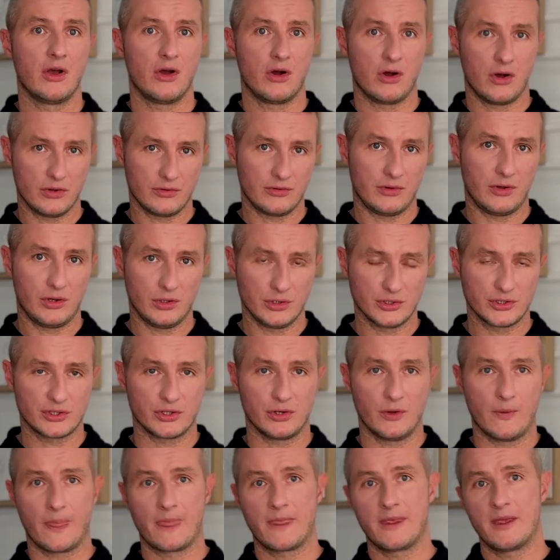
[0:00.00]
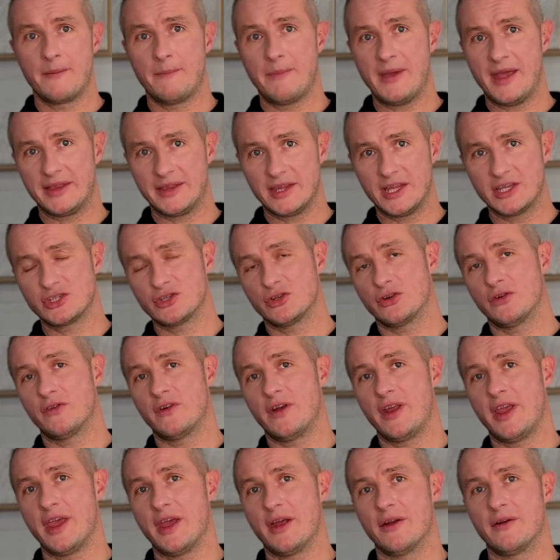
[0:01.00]
Also, pay attention over
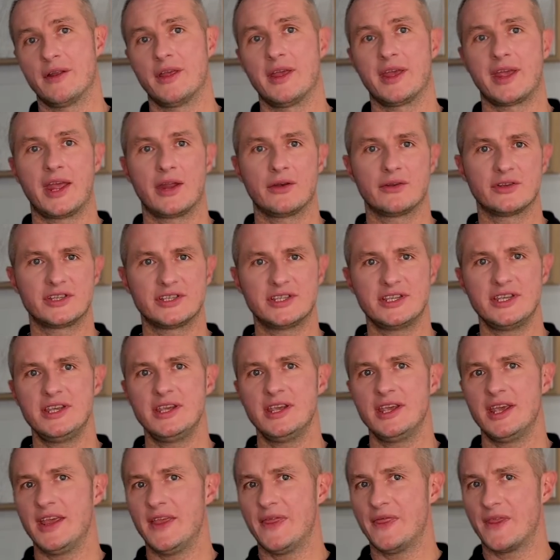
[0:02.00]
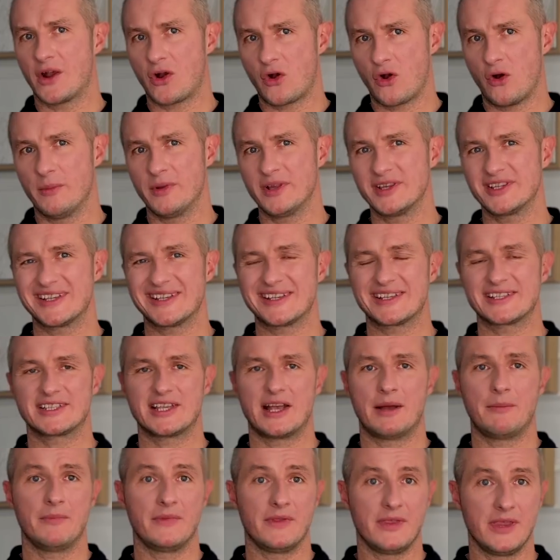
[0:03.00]
here. Can you see in the comments
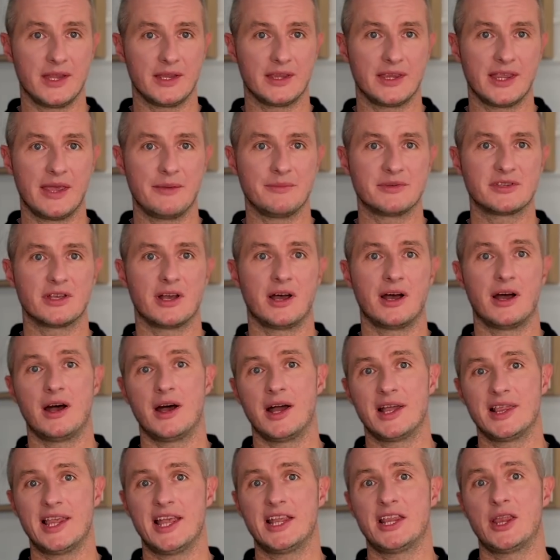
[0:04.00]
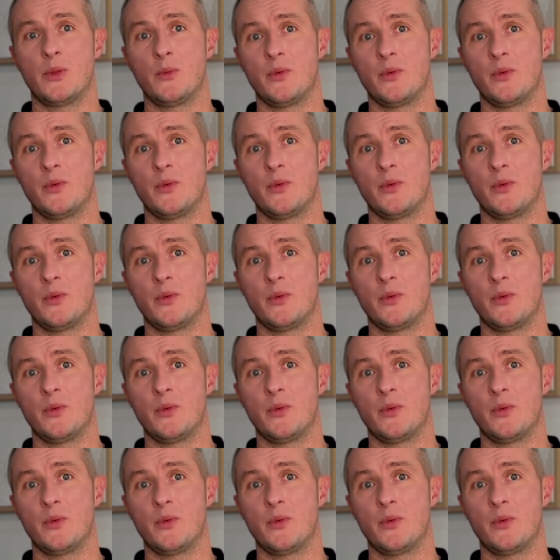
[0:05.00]
some nicknames are highlighted